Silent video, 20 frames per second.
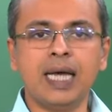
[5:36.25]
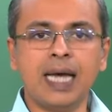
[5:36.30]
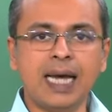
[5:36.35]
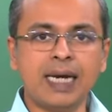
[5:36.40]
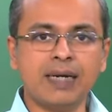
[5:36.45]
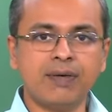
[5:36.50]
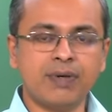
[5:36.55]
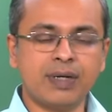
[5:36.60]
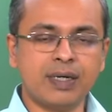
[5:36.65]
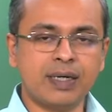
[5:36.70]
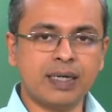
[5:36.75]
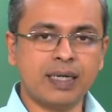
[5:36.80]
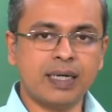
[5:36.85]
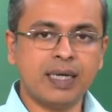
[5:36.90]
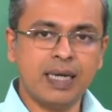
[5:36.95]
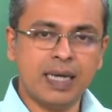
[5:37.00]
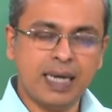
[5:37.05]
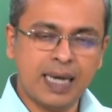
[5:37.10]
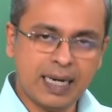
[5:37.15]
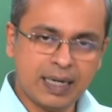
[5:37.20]

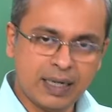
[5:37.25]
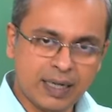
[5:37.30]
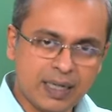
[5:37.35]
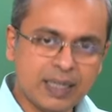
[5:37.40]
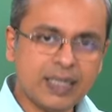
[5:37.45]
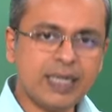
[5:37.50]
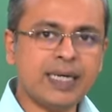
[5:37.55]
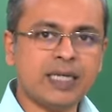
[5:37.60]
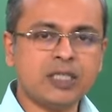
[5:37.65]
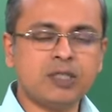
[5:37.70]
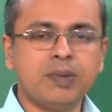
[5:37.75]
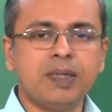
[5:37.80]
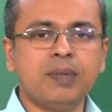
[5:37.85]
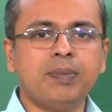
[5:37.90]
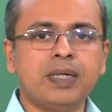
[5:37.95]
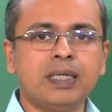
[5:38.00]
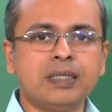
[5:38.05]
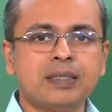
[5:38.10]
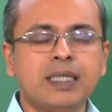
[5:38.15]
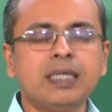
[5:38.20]
And learning
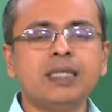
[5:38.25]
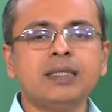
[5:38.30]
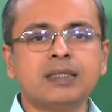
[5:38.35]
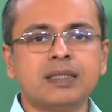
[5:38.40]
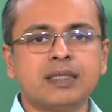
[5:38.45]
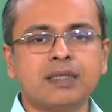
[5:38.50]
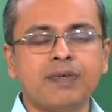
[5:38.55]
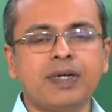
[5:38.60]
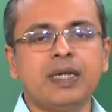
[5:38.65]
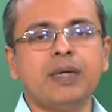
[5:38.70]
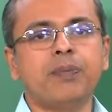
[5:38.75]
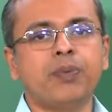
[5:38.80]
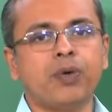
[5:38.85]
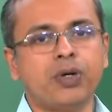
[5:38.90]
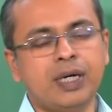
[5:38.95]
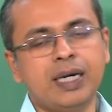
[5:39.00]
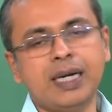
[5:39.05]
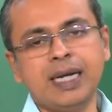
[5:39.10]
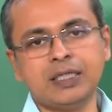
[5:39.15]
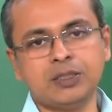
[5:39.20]
experimental skills is a very
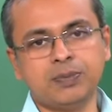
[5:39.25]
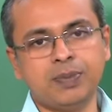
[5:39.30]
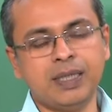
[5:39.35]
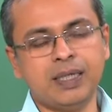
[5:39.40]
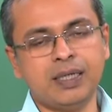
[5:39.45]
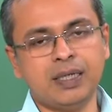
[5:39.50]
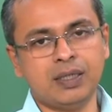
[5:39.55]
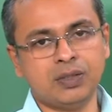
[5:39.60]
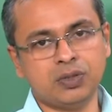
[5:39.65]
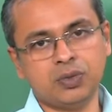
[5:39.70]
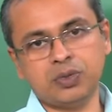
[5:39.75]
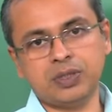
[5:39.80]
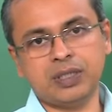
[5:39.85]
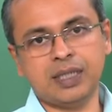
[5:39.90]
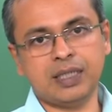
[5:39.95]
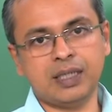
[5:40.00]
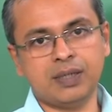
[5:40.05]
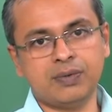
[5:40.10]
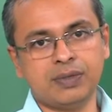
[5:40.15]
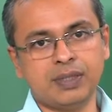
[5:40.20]
important aspect
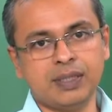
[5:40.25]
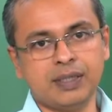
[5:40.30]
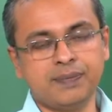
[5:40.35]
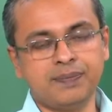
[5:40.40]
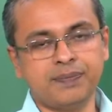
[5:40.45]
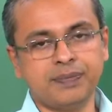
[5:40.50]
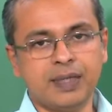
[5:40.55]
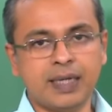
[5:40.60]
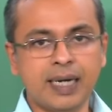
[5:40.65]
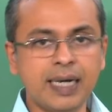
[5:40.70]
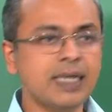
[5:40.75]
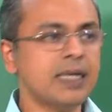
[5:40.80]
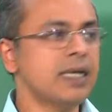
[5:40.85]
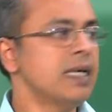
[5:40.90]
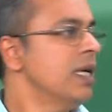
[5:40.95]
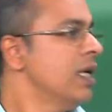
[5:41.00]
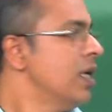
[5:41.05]
associated with that, right.